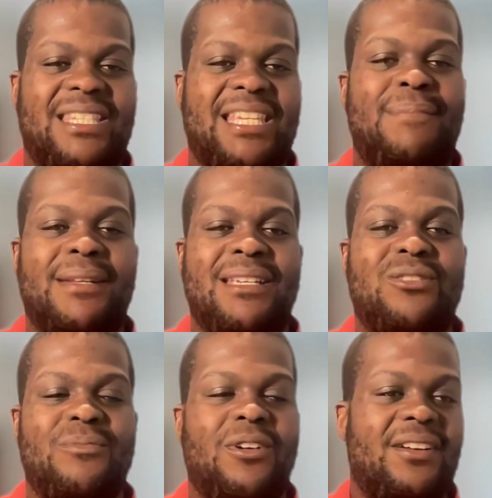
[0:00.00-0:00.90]
what's happening
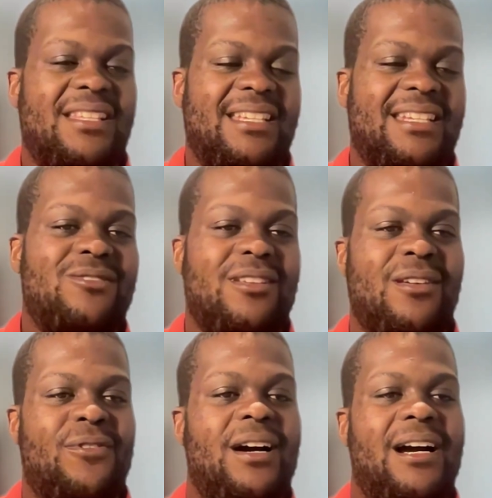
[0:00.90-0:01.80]
tomorrow in the next
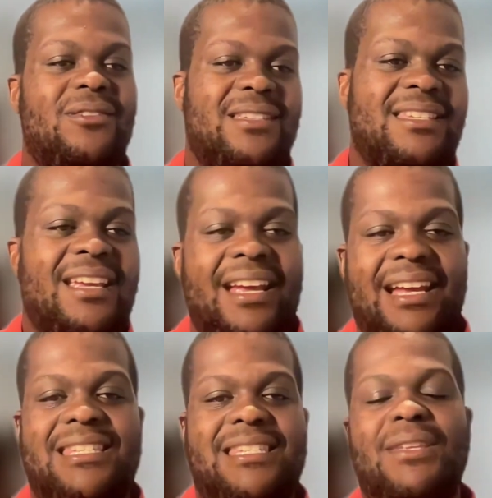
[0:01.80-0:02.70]
24 hours,
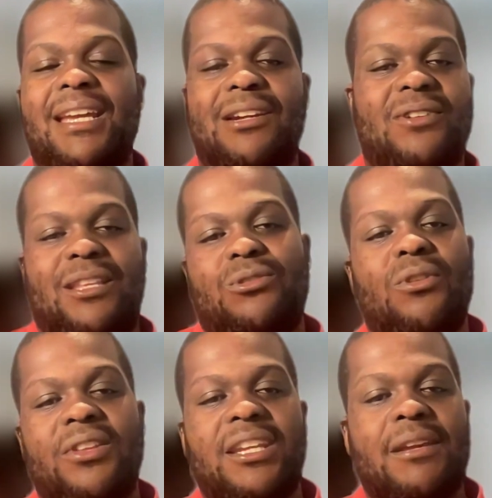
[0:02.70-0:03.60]
and something can write
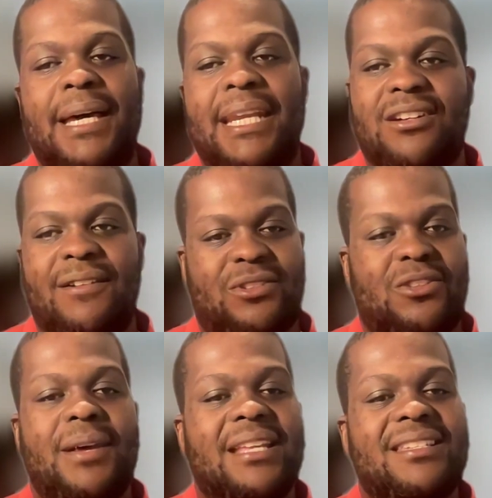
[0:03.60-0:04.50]
2 or 3 paragraphs
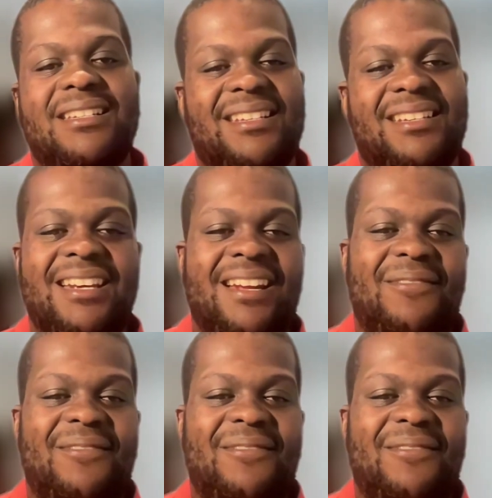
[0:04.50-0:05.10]
automatically.